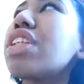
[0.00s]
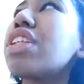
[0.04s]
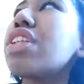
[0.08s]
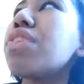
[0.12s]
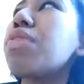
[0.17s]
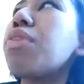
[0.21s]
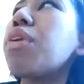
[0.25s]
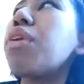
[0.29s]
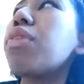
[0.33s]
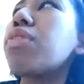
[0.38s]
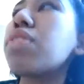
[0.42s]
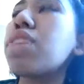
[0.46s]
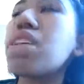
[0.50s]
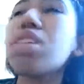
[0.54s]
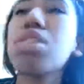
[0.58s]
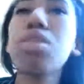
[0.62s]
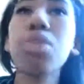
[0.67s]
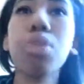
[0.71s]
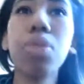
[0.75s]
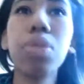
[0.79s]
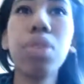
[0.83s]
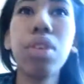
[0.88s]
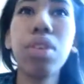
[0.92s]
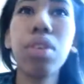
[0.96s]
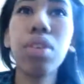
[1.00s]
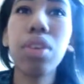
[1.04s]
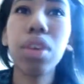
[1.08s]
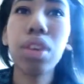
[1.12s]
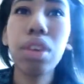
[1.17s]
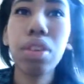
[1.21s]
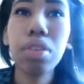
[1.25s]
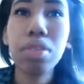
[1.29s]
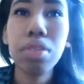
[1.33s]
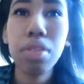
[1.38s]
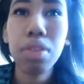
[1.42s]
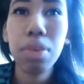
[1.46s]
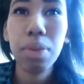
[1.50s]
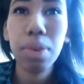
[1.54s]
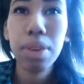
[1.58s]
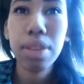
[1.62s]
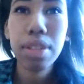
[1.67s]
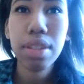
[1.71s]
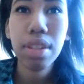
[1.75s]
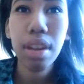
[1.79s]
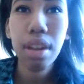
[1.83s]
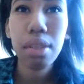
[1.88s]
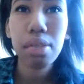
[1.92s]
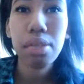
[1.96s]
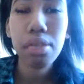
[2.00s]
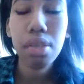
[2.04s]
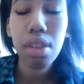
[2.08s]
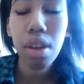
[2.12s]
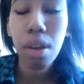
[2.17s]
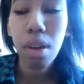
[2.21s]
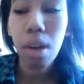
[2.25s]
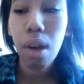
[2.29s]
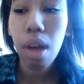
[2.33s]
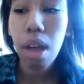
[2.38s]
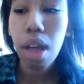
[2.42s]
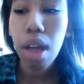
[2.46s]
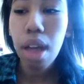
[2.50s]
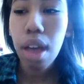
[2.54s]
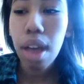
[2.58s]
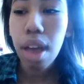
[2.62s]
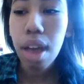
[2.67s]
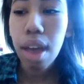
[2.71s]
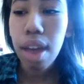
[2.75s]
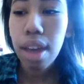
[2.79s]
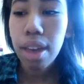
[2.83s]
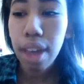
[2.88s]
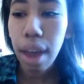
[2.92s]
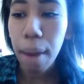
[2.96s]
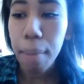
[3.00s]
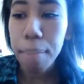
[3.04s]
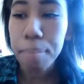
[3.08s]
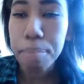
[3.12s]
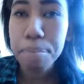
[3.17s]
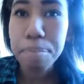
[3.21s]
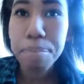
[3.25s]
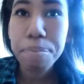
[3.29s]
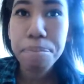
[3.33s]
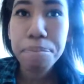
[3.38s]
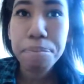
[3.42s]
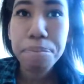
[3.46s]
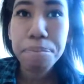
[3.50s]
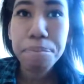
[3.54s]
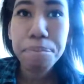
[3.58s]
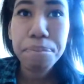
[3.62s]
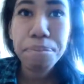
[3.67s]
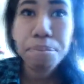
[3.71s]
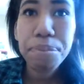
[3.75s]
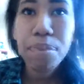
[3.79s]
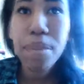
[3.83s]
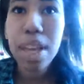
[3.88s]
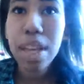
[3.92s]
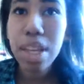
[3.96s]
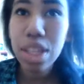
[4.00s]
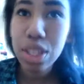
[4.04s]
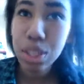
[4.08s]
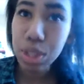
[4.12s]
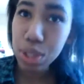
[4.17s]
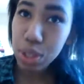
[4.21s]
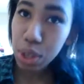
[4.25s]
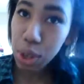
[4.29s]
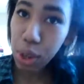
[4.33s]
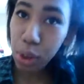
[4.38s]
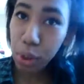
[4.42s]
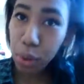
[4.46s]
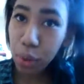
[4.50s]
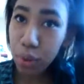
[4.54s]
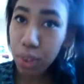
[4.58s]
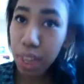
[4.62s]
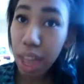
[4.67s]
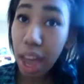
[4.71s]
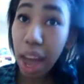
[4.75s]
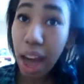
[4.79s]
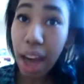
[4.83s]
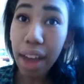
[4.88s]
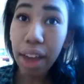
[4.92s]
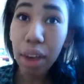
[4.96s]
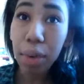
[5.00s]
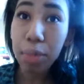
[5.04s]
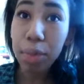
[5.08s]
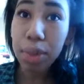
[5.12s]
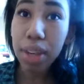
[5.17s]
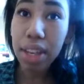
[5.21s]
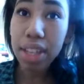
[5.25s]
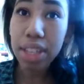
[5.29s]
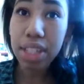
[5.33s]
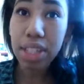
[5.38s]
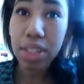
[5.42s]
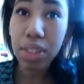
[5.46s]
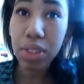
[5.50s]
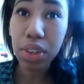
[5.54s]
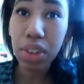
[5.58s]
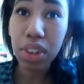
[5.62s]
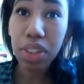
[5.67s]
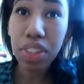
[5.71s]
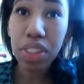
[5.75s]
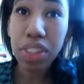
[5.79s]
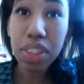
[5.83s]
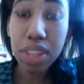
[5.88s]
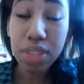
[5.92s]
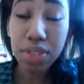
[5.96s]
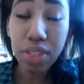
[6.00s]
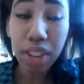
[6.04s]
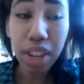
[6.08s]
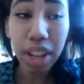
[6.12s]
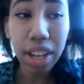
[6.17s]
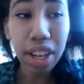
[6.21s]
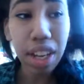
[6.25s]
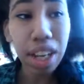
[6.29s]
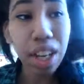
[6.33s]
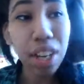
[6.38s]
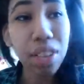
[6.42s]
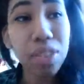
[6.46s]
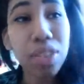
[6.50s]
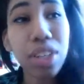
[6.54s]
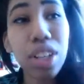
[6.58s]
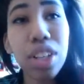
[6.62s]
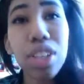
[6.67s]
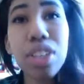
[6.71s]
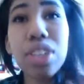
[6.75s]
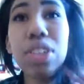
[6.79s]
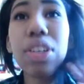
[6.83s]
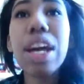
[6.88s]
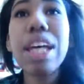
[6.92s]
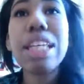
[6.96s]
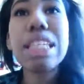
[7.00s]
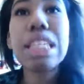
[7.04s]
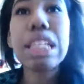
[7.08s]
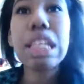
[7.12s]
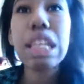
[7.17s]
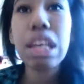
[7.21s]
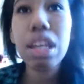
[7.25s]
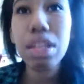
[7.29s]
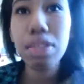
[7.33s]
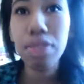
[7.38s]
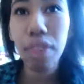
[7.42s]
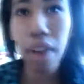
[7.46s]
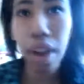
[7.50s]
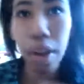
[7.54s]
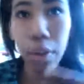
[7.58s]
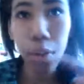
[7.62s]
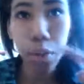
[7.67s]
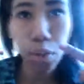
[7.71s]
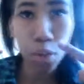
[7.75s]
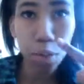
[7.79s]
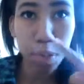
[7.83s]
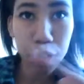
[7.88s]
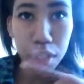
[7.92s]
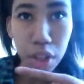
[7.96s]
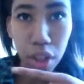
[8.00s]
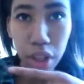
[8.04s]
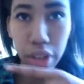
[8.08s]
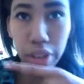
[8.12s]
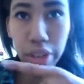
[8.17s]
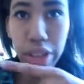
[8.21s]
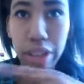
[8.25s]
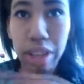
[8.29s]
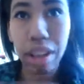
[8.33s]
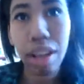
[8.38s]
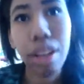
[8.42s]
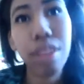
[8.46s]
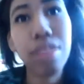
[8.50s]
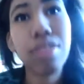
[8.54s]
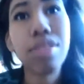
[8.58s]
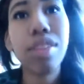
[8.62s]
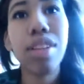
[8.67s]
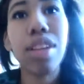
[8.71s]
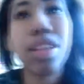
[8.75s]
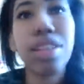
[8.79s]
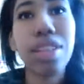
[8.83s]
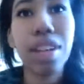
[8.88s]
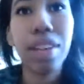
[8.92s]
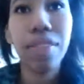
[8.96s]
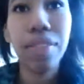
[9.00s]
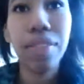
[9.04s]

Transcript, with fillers: as if I was at school or I was doing stuff, so, yeah. So, yeah, I hope you guys enjoyed this vlog, and I'll talk to you guys in the next vlog, which will be starting right now, so that's kind